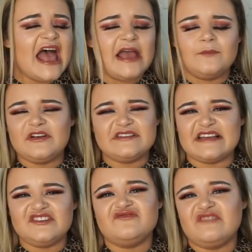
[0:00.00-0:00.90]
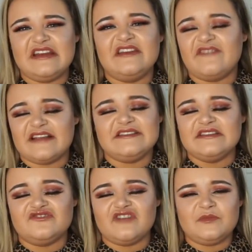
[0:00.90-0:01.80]
and plus I just really
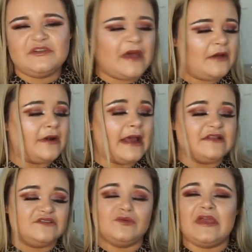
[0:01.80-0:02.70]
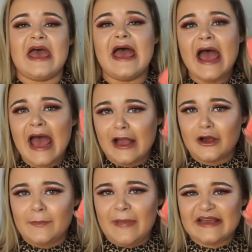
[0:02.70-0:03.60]
fancied a trip to Poundland, so yeah, I
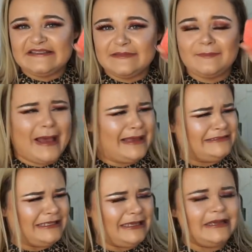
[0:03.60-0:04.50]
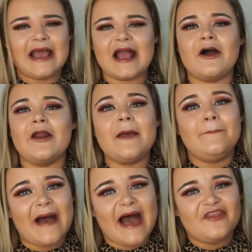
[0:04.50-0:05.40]
got a bax, baxigan, I got
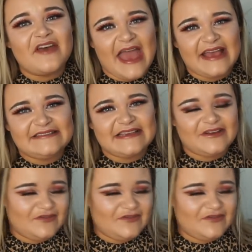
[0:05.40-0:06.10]
a bath hexagon